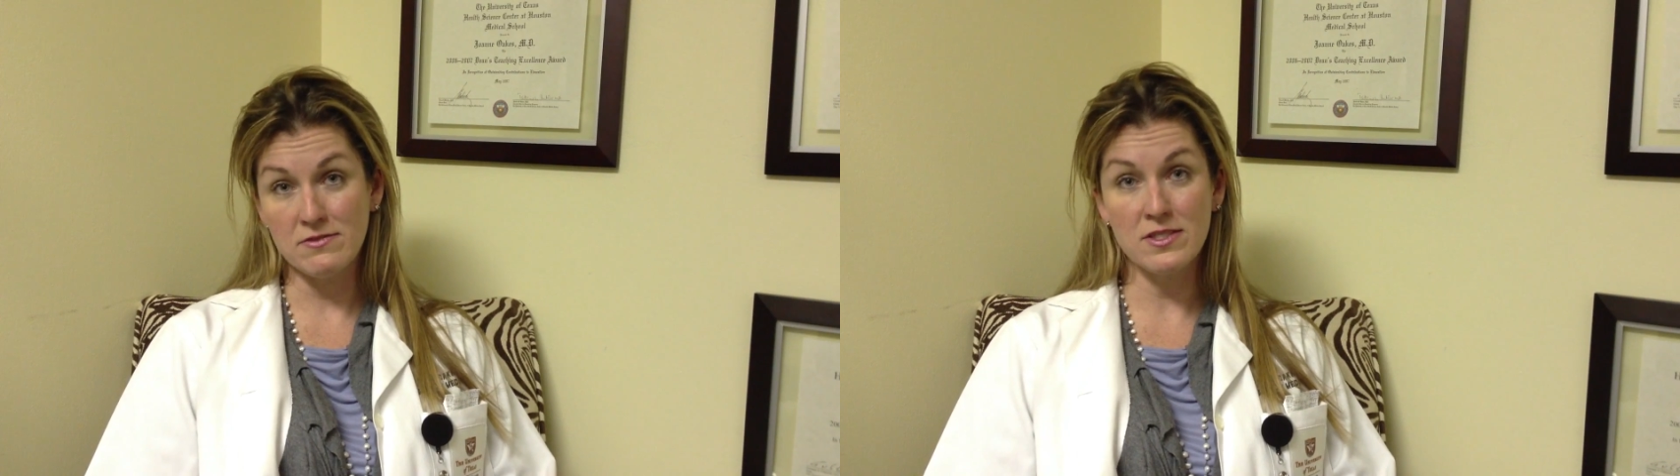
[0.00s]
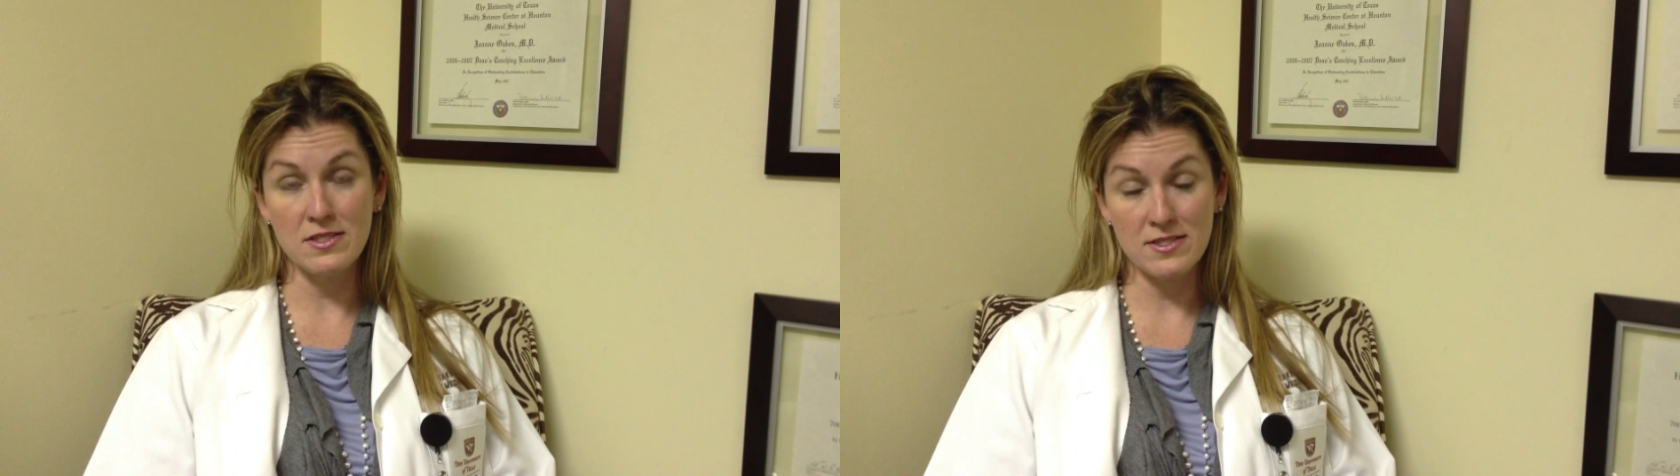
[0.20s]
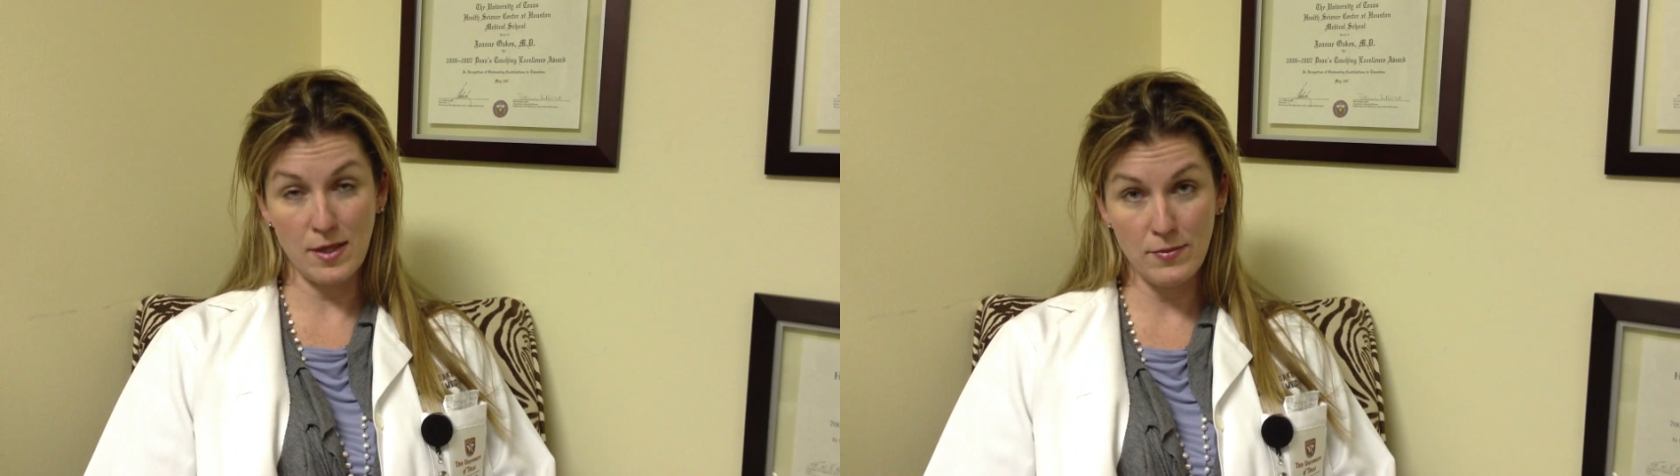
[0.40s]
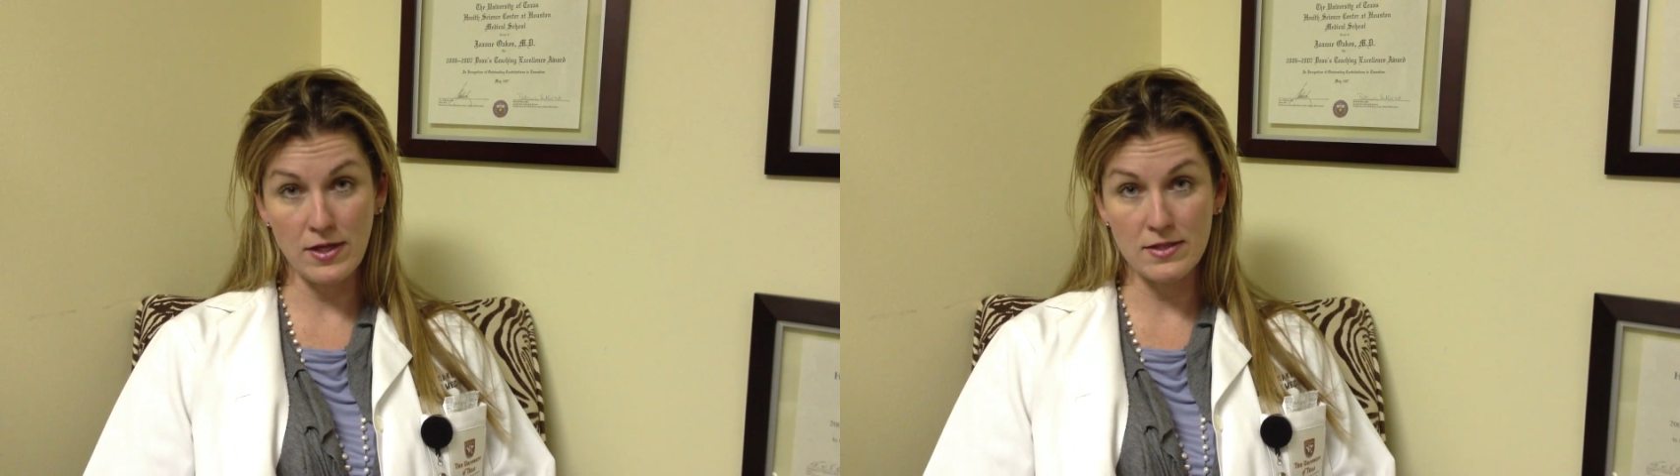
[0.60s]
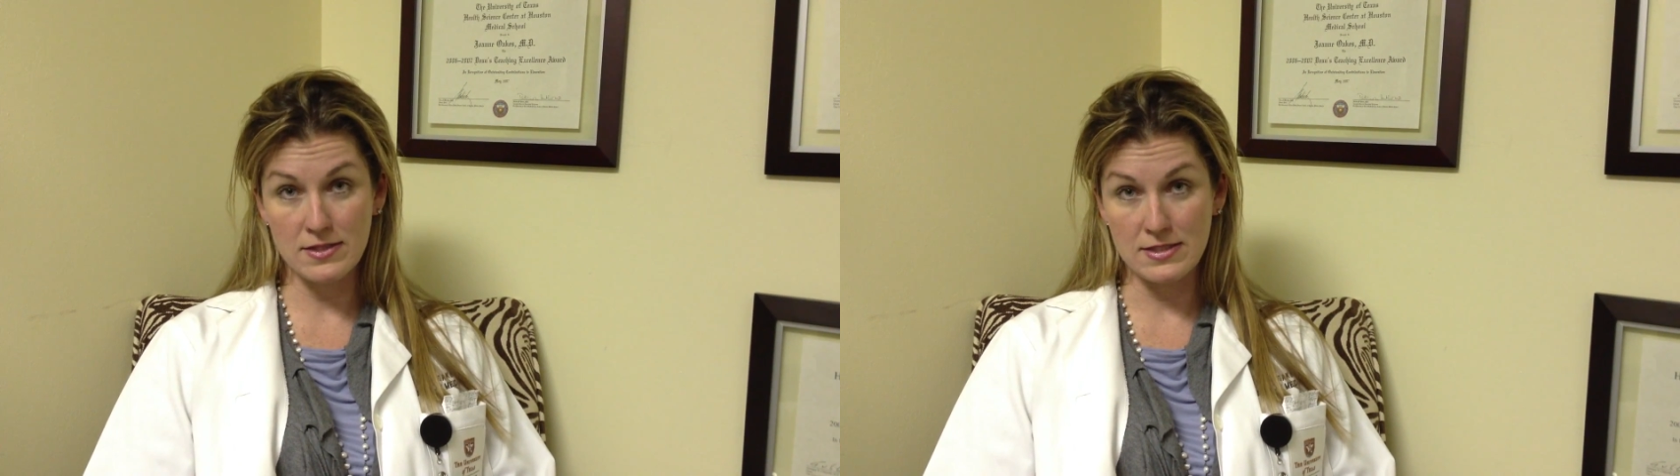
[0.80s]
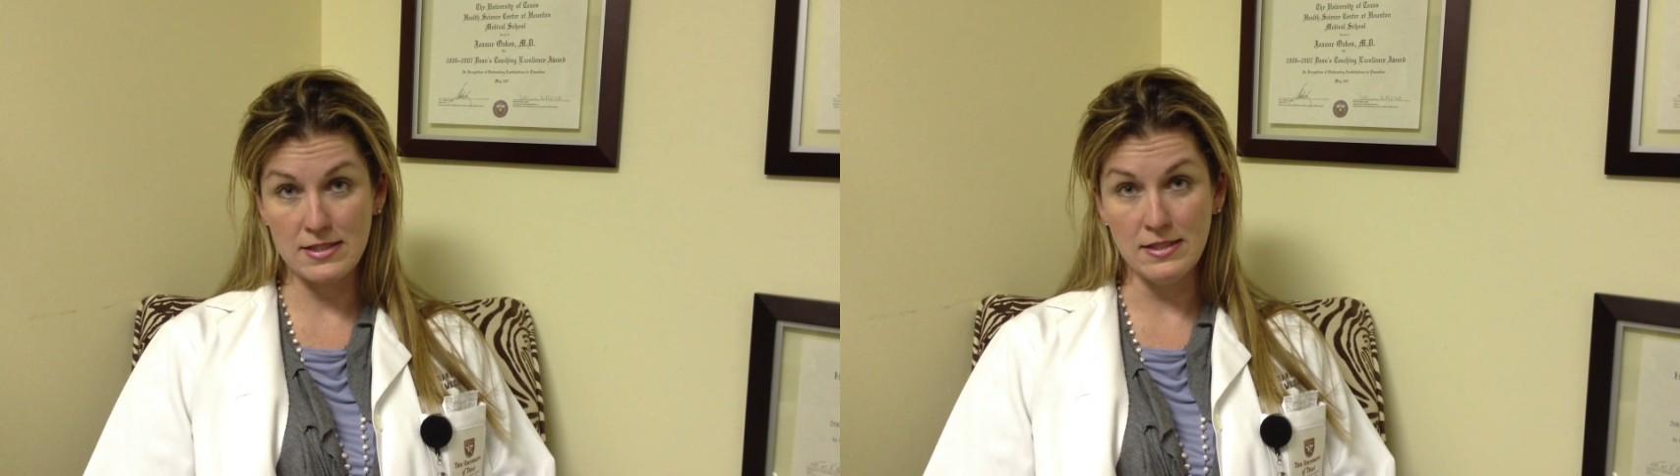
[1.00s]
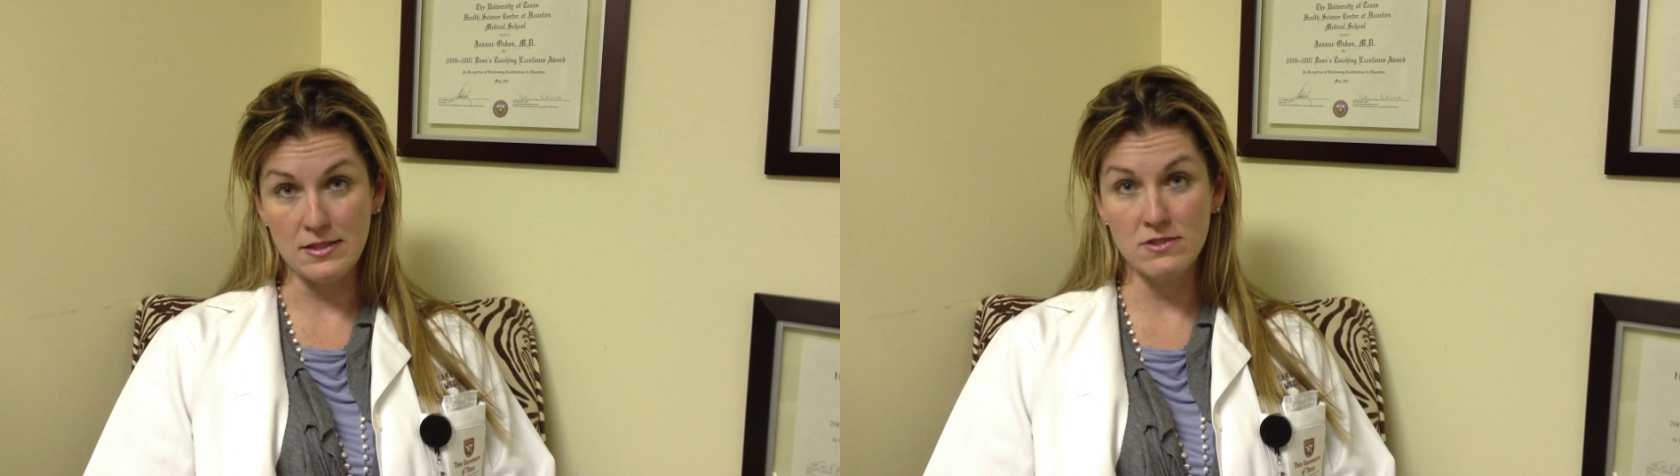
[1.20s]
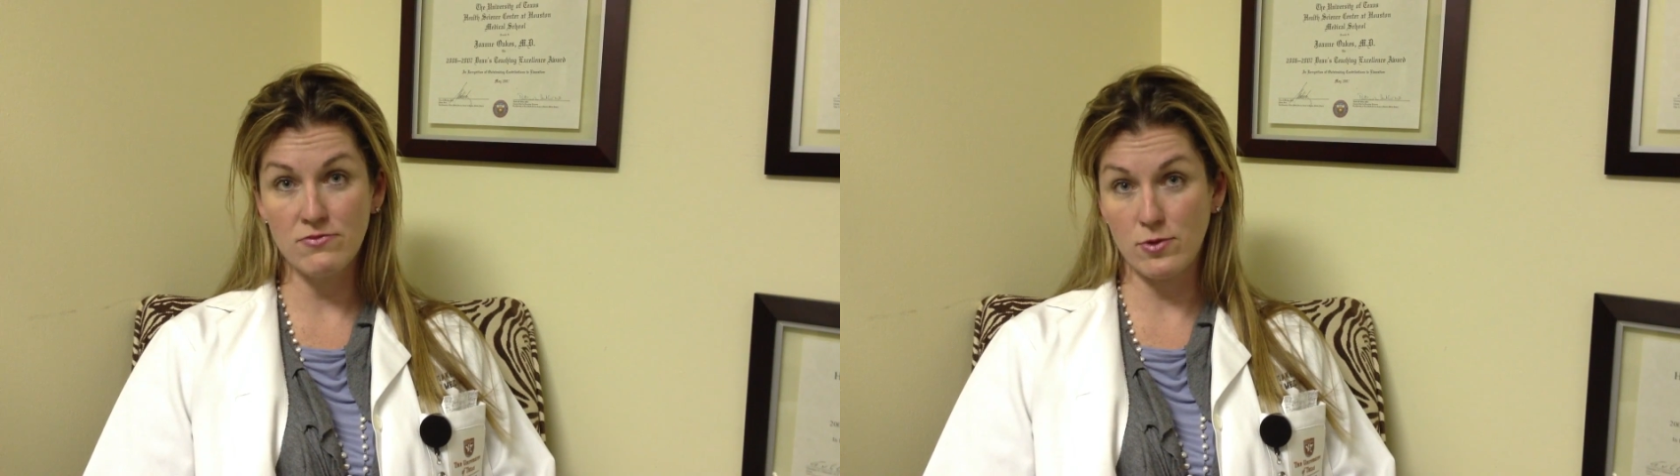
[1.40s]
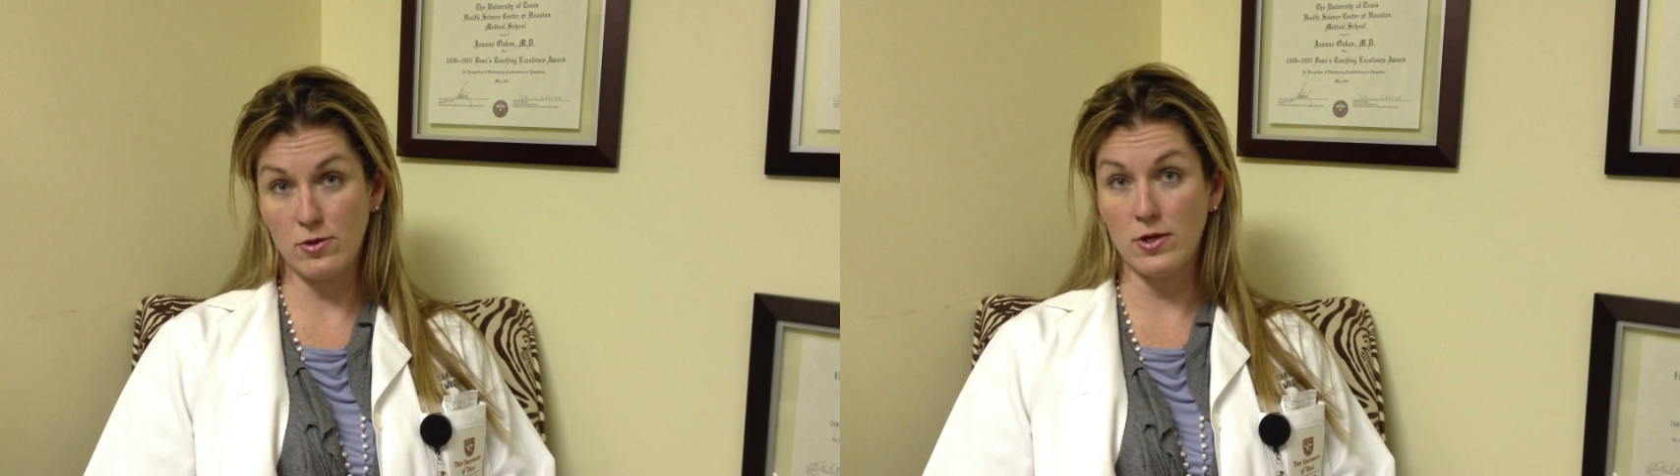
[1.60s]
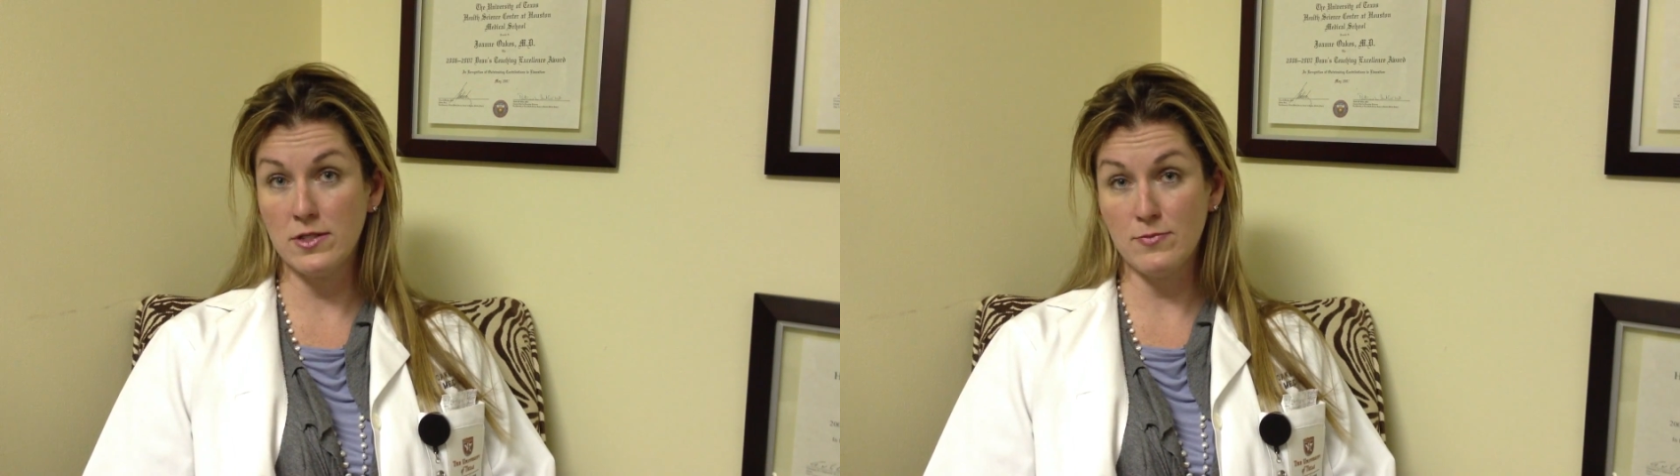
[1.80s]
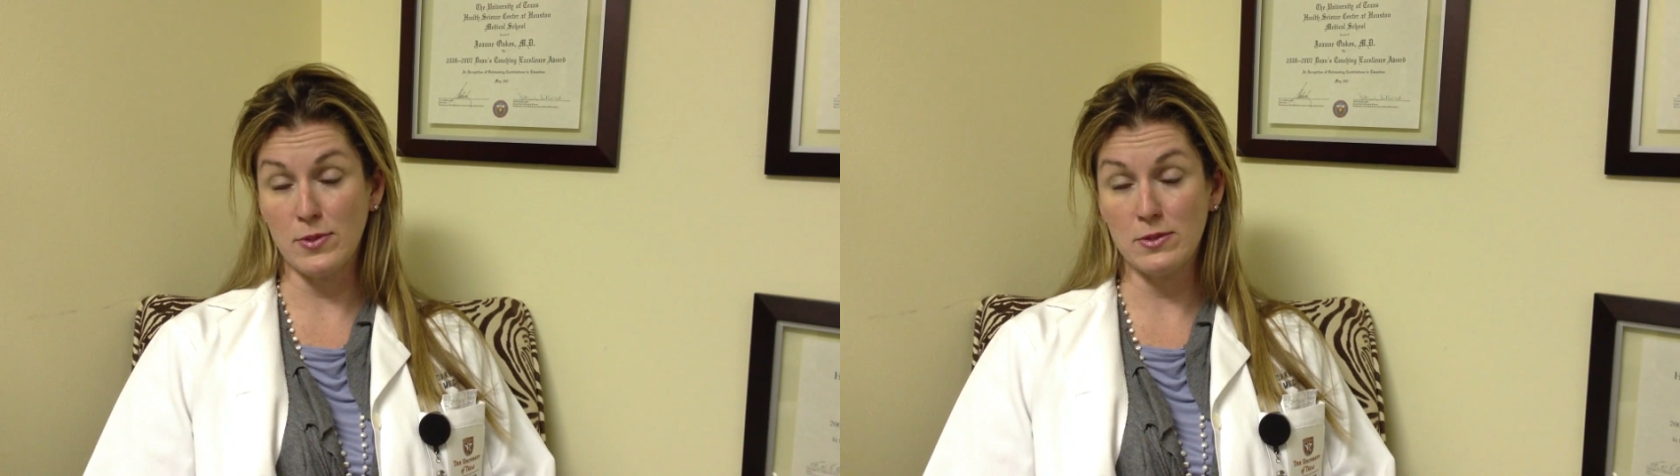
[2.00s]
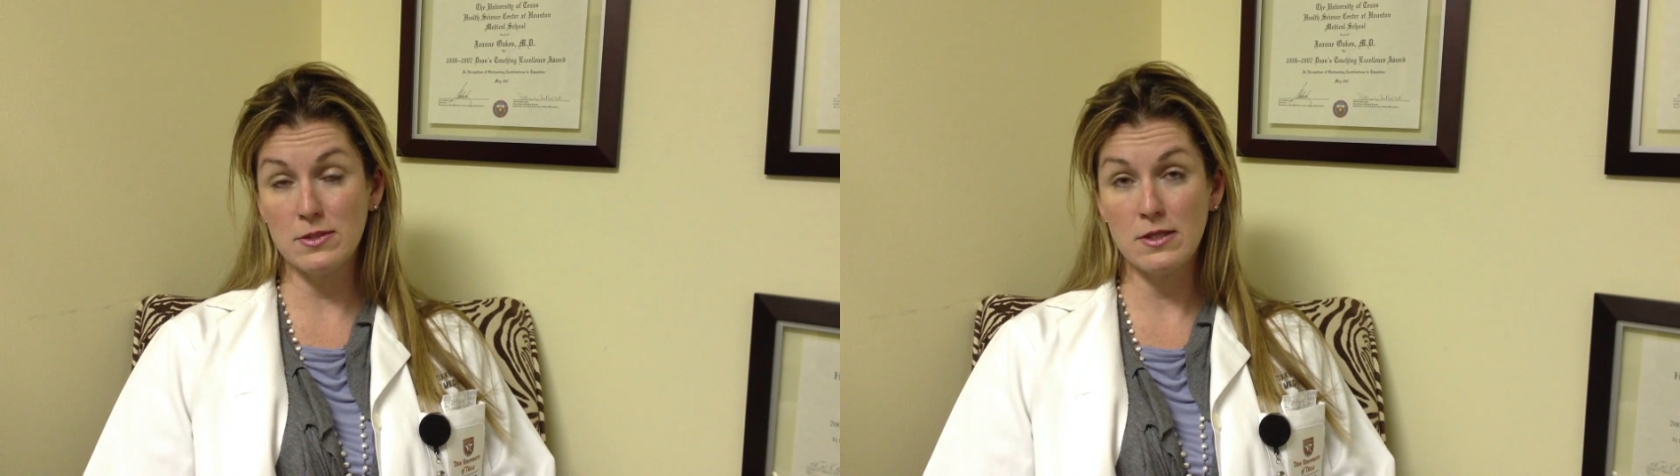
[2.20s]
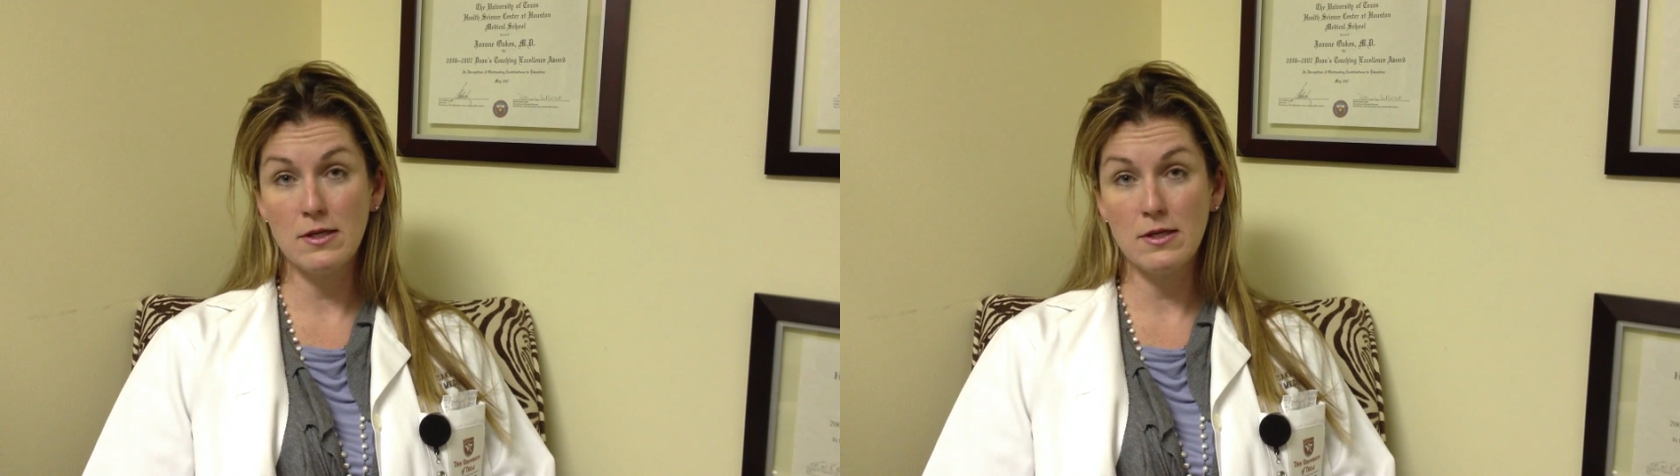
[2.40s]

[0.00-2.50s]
systemic disease for her husband,